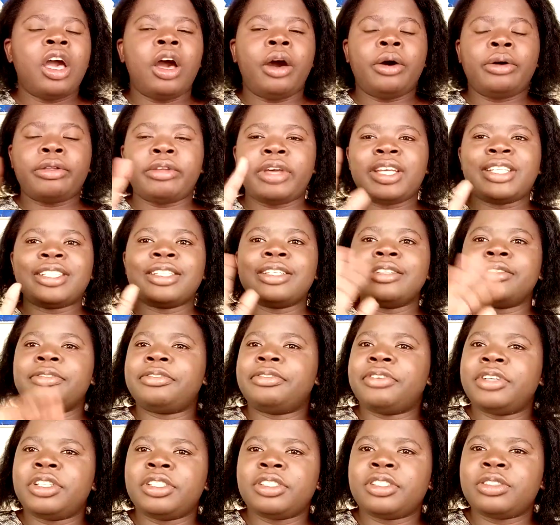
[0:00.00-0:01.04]
All I did in
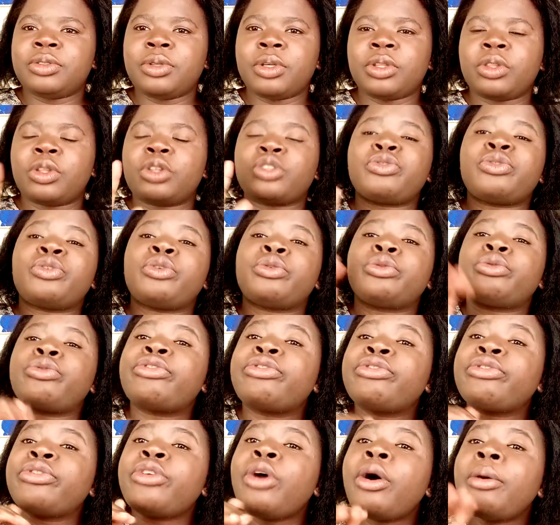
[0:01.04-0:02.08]
France is doing this.
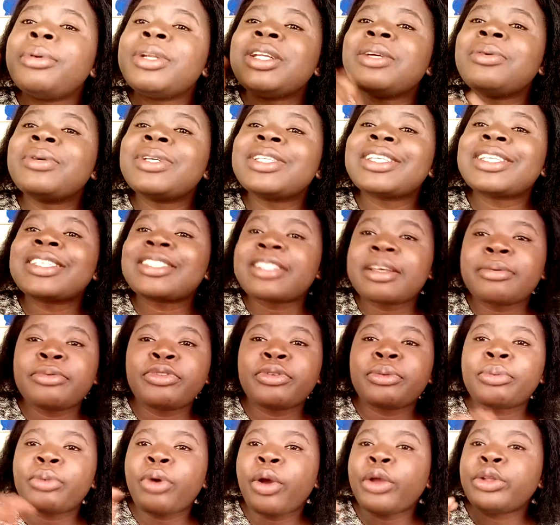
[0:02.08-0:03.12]
Nobody was exempt
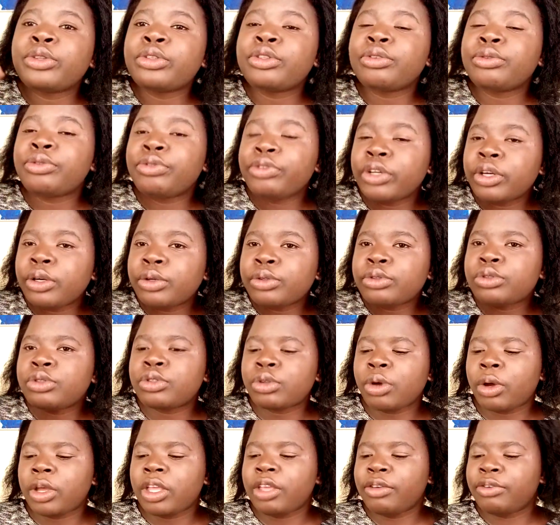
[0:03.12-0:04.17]
from going to the field.
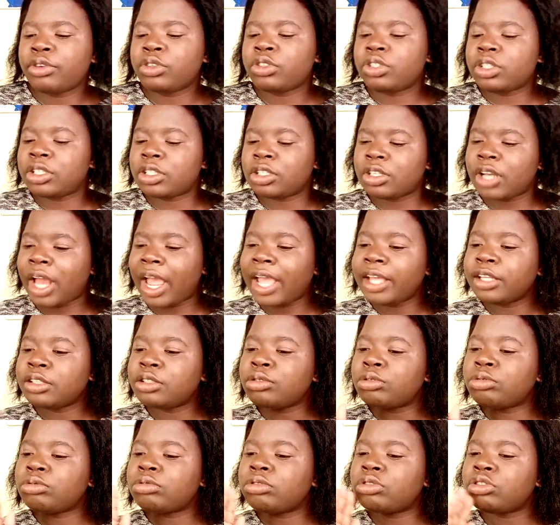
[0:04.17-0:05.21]
So if you try
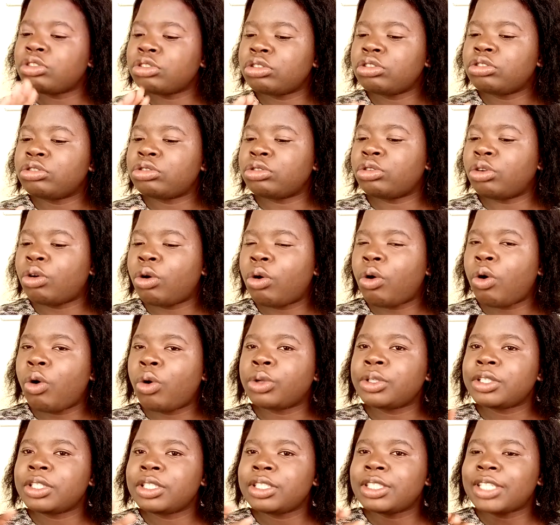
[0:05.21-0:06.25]
to schedule your
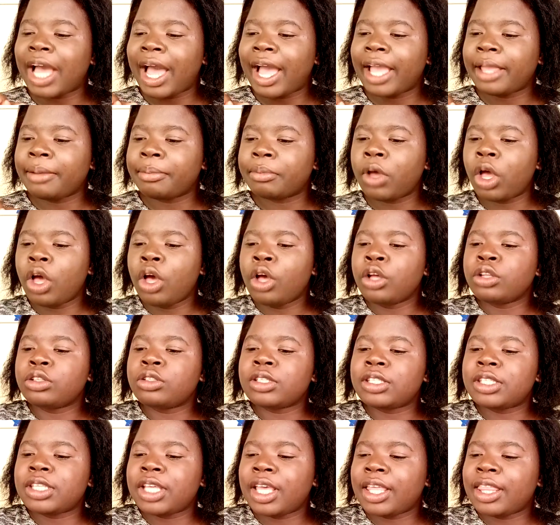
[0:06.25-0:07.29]
own time
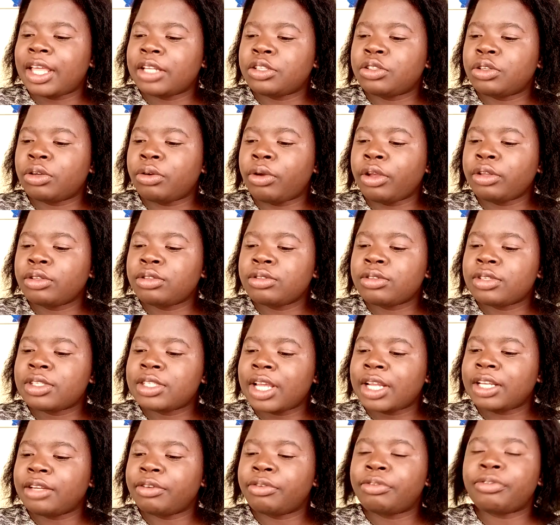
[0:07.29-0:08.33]
to say that you're going to
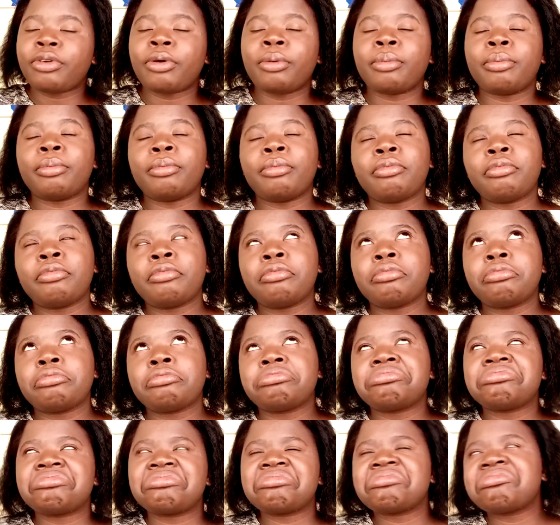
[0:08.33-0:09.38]
study from
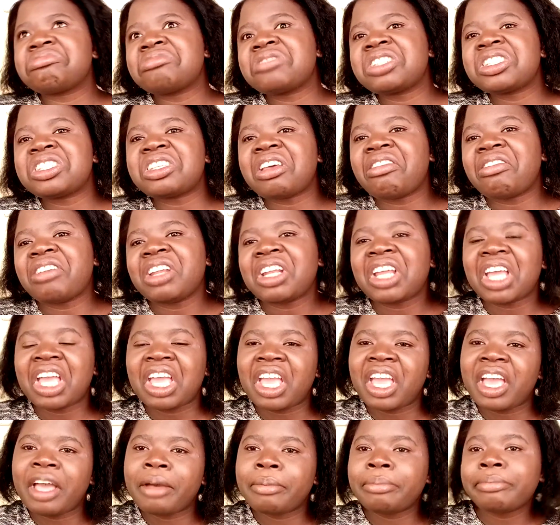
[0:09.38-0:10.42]
7
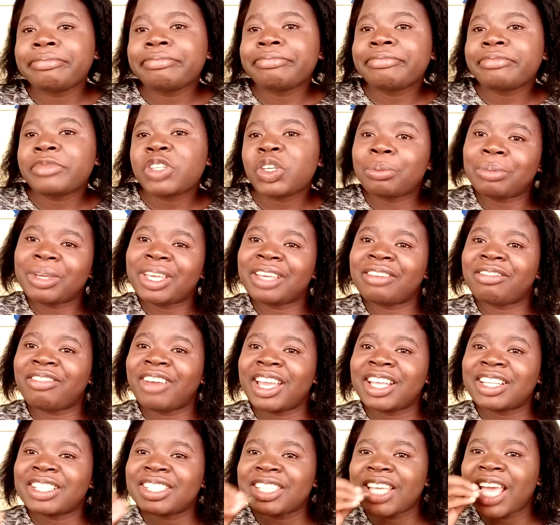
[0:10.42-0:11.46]
a.m., you're being
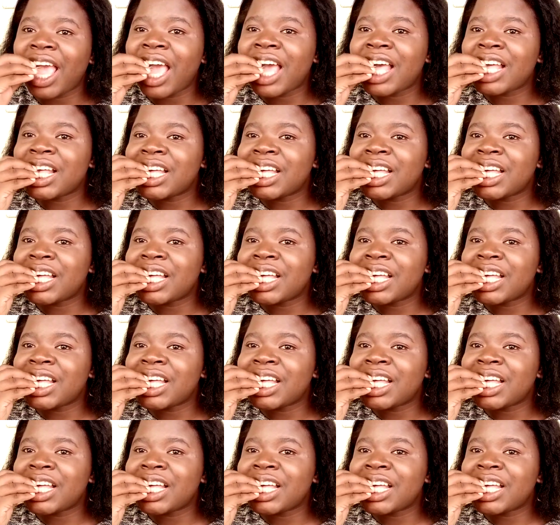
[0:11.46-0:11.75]
fancy.